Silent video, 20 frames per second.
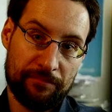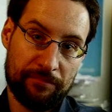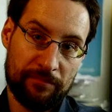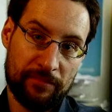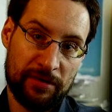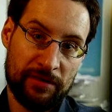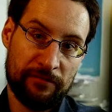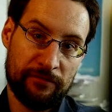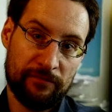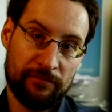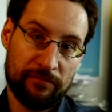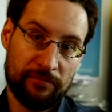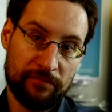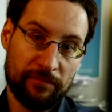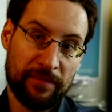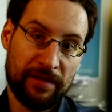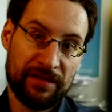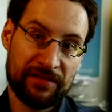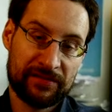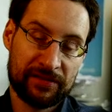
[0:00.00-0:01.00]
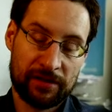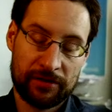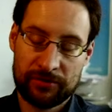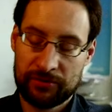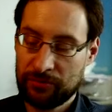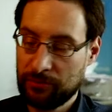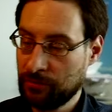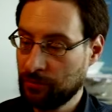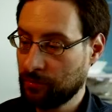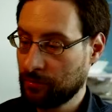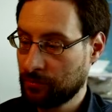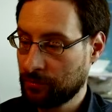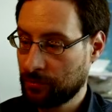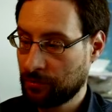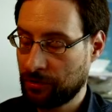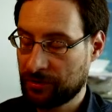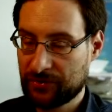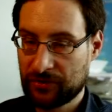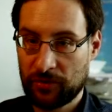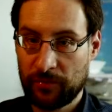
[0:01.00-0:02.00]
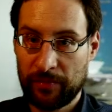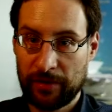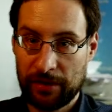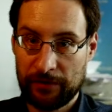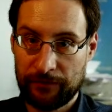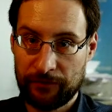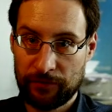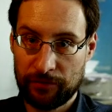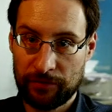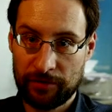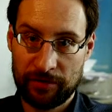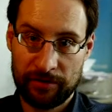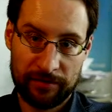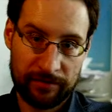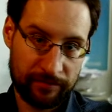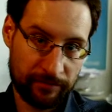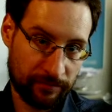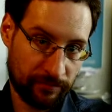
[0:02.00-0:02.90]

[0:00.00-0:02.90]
even Meson to cross-compile for